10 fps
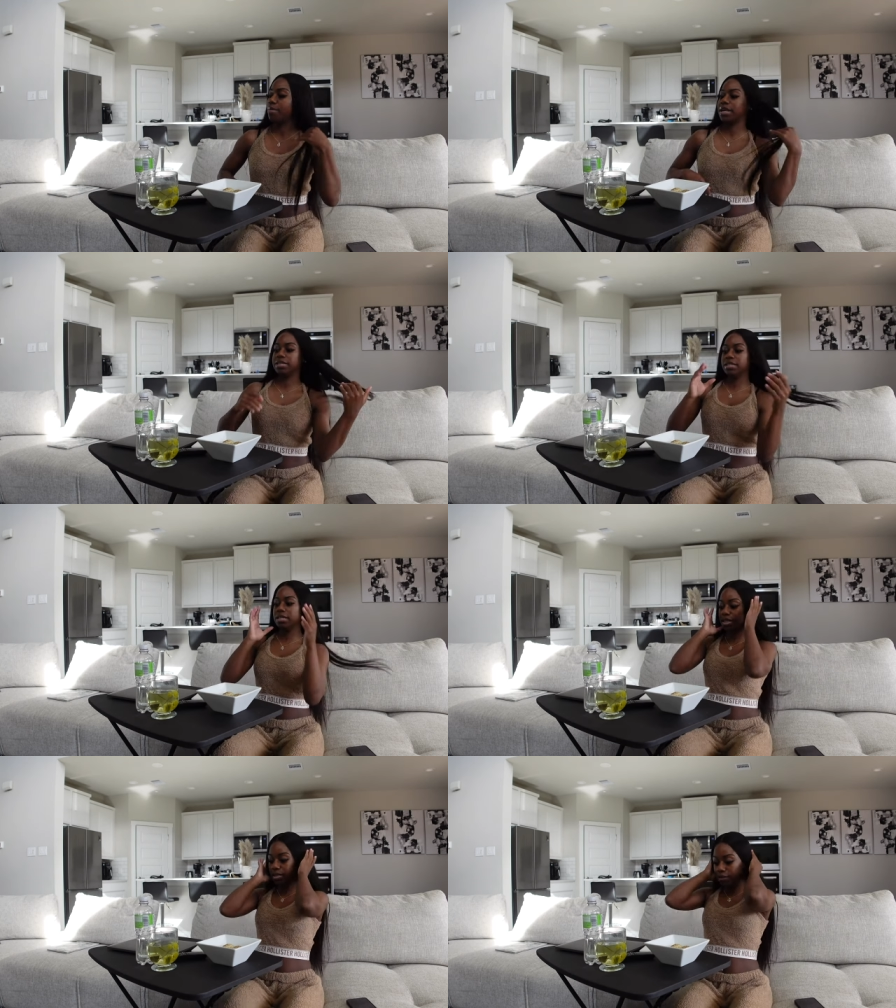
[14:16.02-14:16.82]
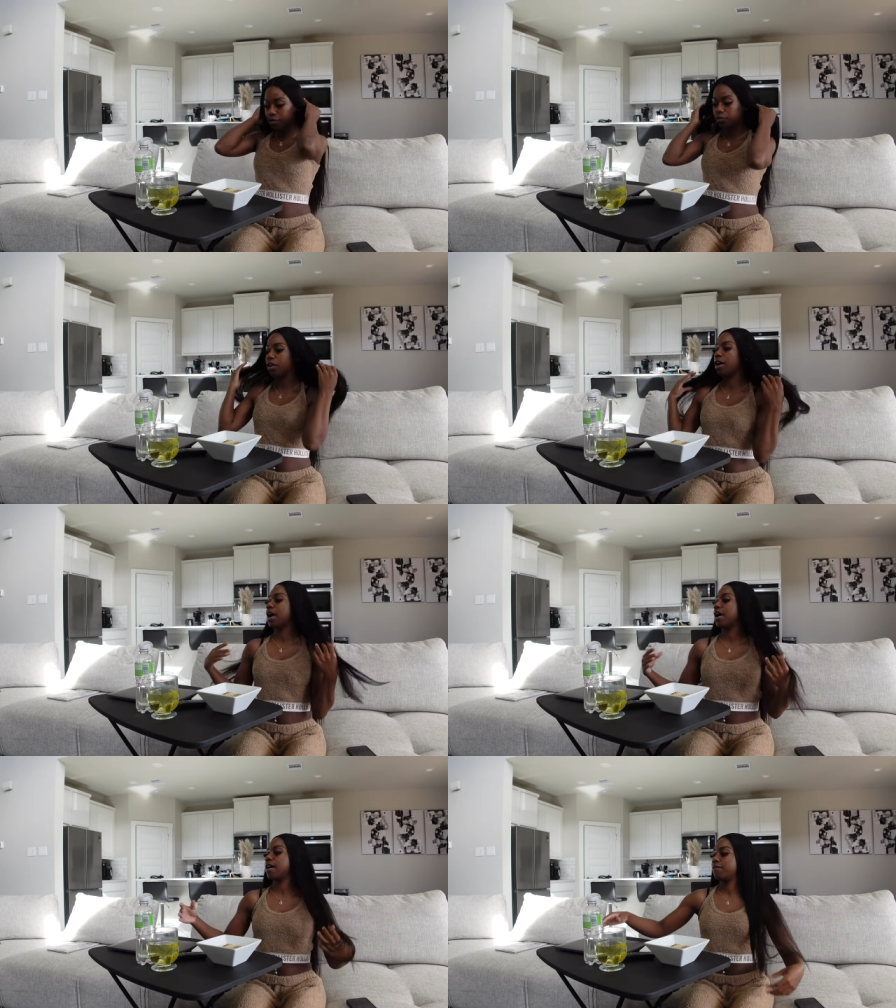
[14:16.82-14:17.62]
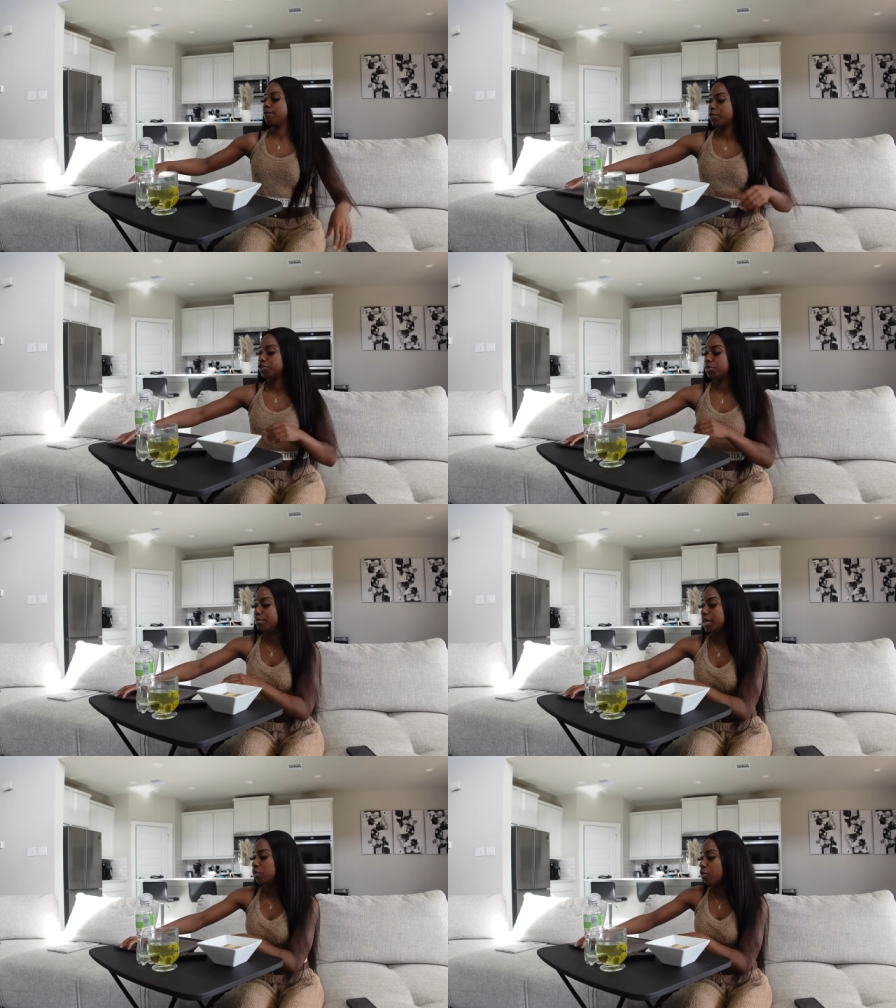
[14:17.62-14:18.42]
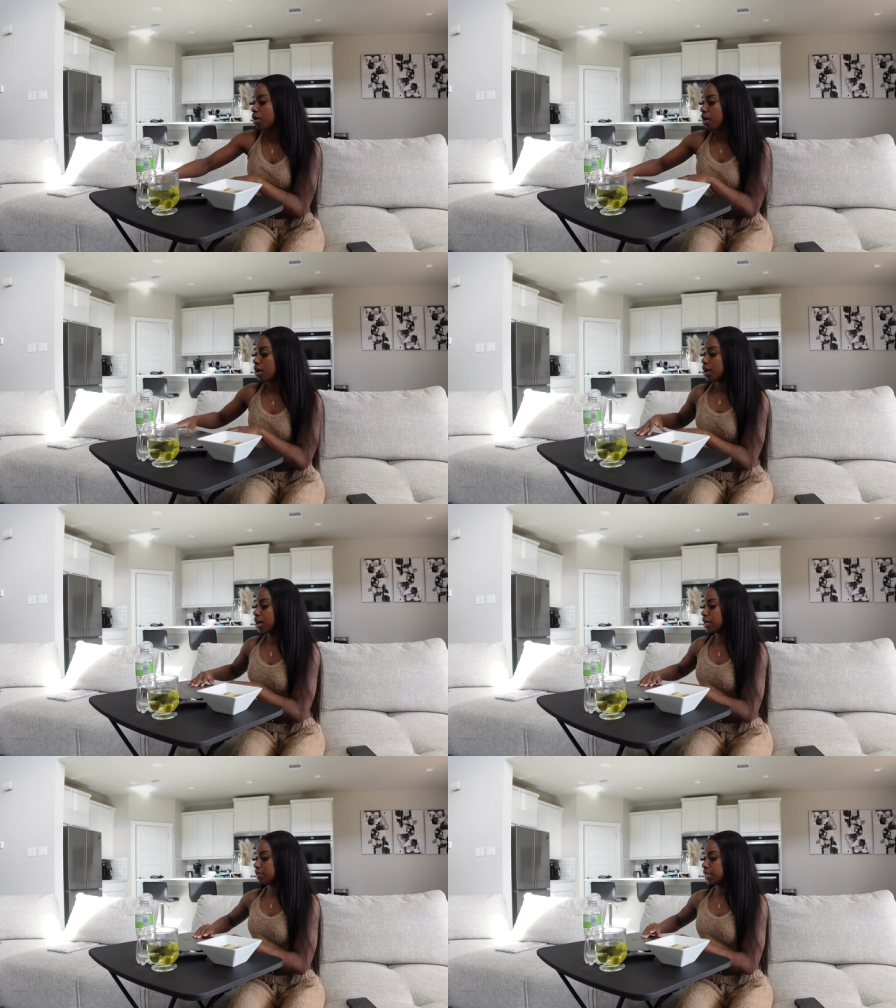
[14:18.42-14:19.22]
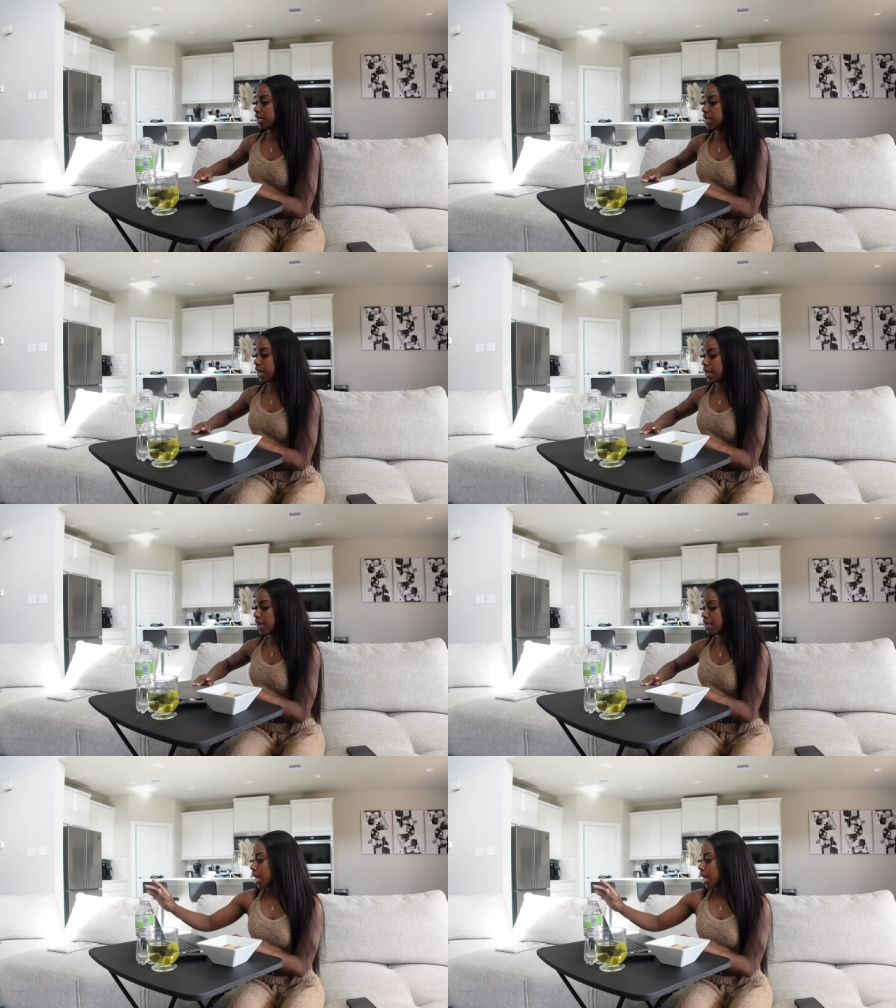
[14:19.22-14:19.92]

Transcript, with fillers: about to eat for our first meal of today.